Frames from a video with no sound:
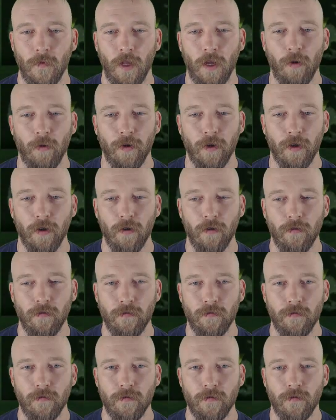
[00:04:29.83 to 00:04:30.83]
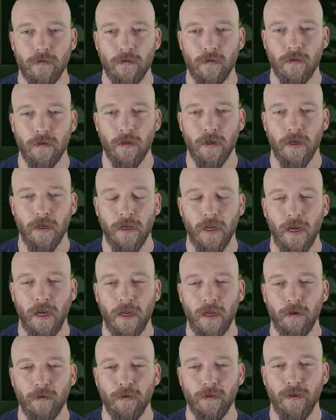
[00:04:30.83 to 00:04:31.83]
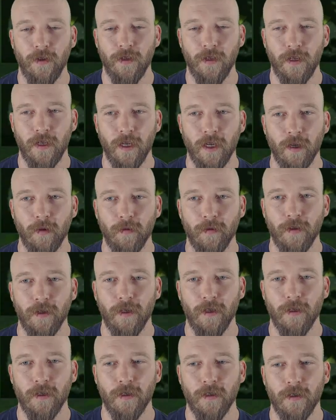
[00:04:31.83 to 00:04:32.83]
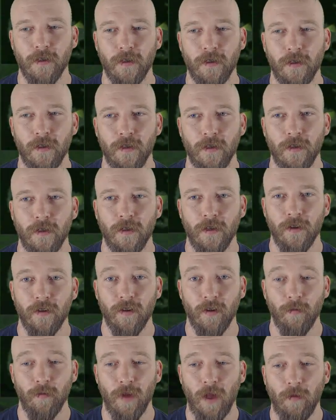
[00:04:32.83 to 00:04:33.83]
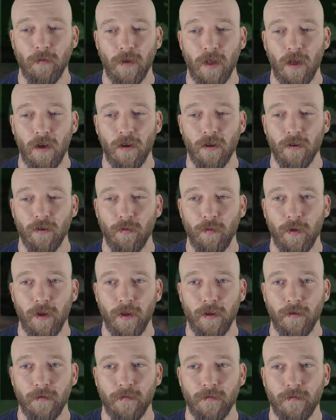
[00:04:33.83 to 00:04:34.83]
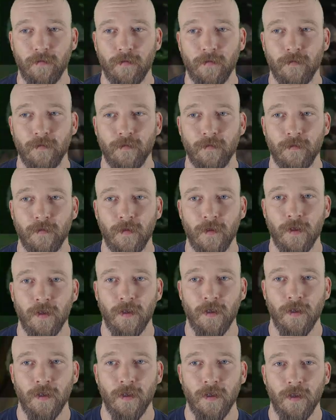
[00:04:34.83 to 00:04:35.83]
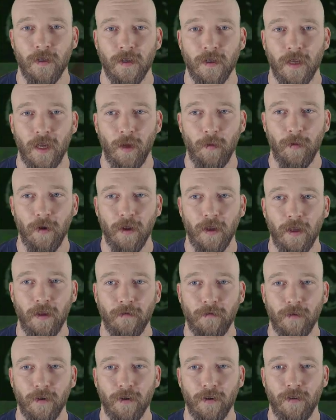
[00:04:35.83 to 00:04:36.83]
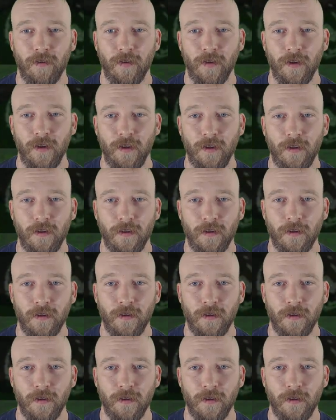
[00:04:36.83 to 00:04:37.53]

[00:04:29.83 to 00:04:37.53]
There we go. Alright, now how do I rotate the camera? There. Because I'm lost, man. Came out of that first city.